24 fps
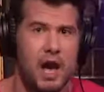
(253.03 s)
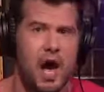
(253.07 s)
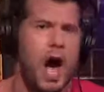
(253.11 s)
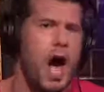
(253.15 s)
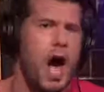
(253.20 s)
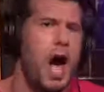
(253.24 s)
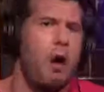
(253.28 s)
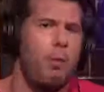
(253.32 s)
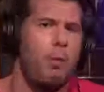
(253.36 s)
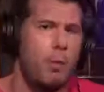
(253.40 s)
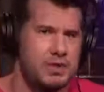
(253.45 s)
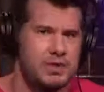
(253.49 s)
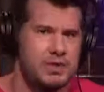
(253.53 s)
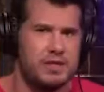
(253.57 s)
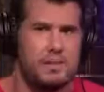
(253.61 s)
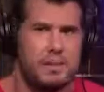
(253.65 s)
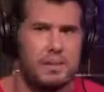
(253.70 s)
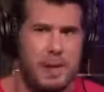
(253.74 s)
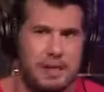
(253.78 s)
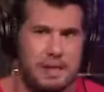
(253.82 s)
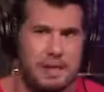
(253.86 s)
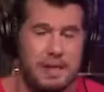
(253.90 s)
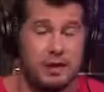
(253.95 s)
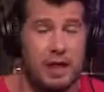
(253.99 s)
it wasn't a
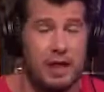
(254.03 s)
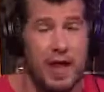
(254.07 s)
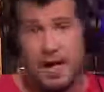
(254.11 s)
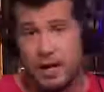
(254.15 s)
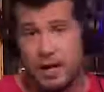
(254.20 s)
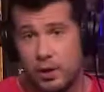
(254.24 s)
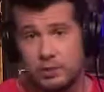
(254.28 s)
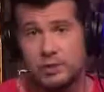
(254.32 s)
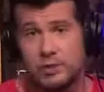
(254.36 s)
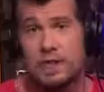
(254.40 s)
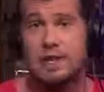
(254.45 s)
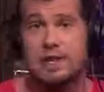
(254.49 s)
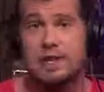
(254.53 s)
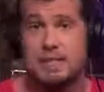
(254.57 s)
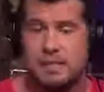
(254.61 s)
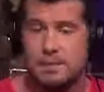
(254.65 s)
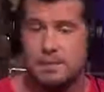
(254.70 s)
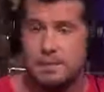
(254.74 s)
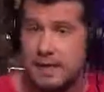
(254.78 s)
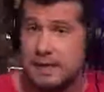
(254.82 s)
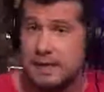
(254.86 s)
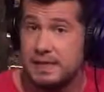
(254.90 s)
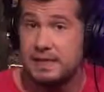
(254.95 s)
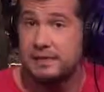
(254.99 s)
big deal, I don't think is
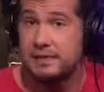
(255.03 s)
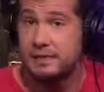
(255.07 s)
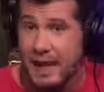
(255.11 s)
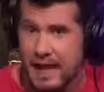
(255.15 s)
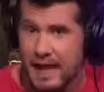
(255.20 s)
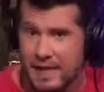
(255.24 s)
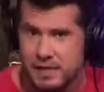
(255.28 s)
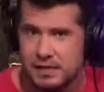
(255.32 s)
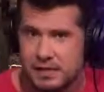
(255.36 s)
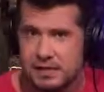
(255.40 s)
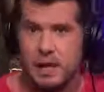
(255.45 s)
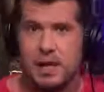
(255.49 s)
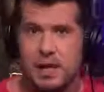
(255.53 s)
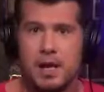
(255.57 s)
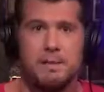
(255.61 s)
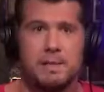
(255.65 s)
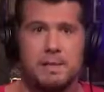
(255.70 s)
the best defense,